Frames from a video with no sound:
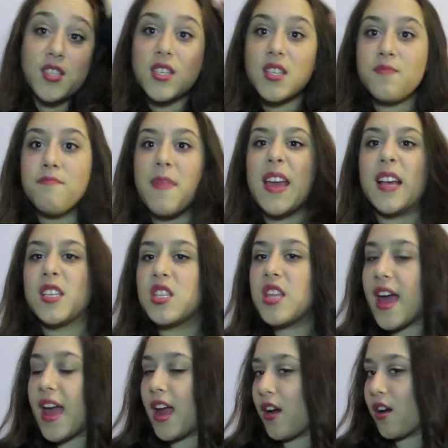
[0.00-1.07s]
makes the
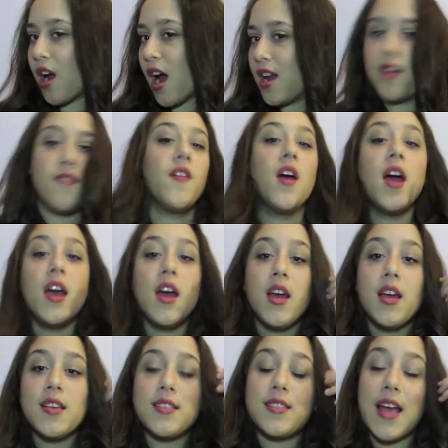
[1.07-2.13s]
hair kind of
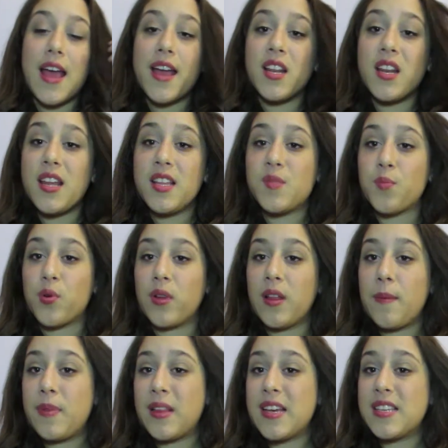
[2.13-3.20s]
set in its
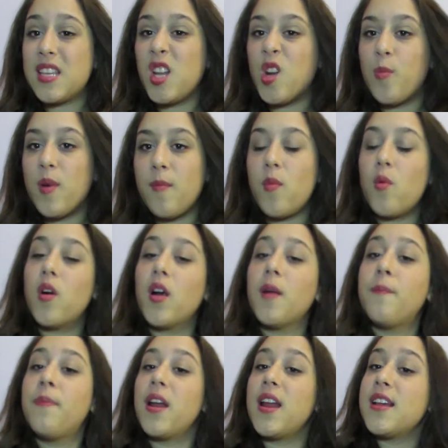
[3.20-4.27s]
place a little bit
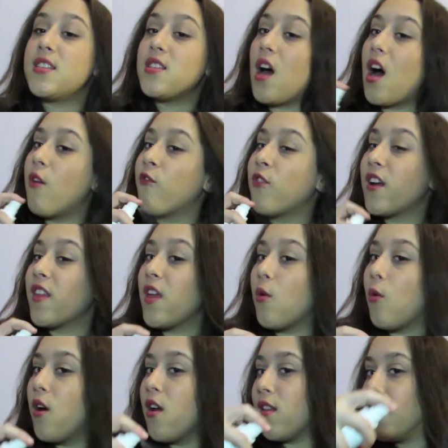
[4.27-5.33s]
more, but it's not really
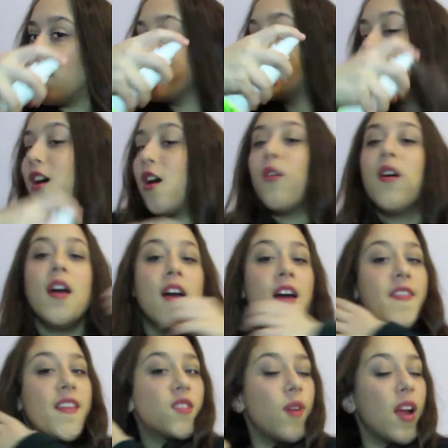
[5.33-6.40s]
oily, so
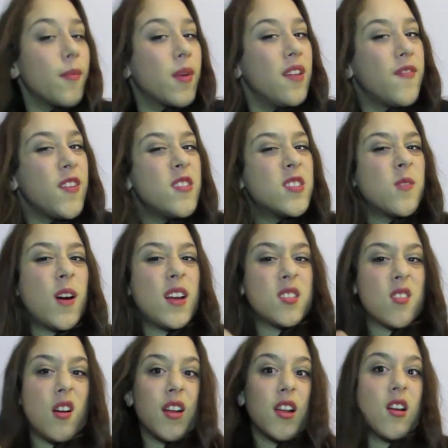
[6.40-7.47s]
that's why I'm confused why it's
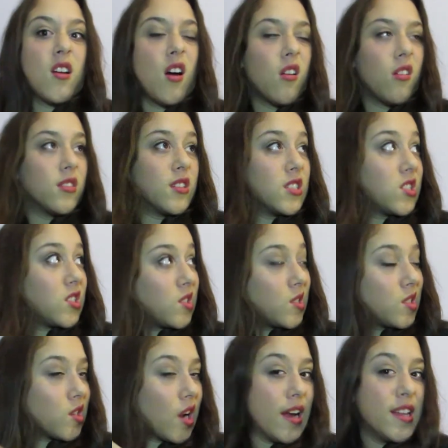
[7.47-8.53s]
kind of called a
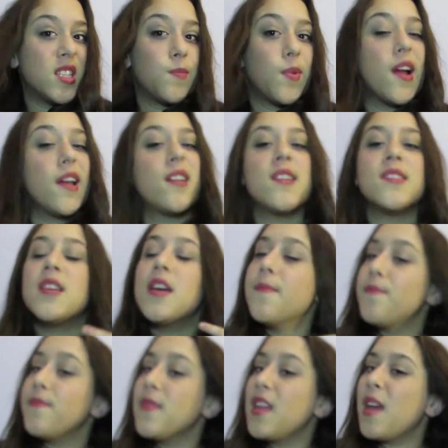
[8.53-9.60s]
shine spray, because
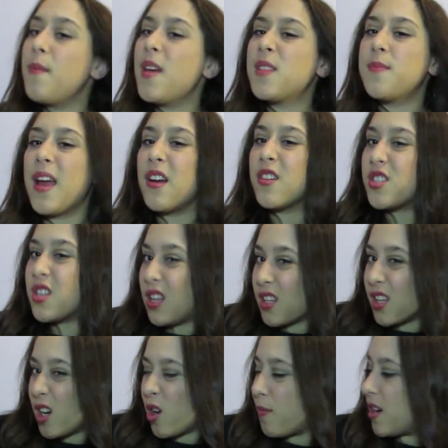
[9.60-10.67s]
it makes my hair a
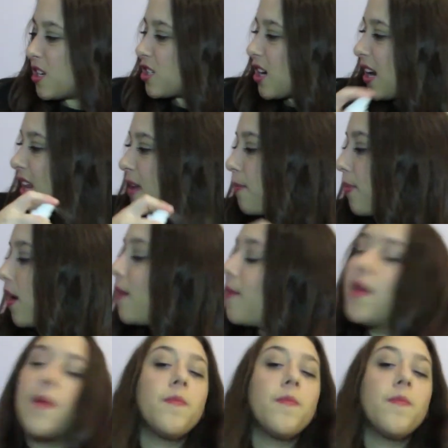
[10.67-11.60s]
little bit shiny, but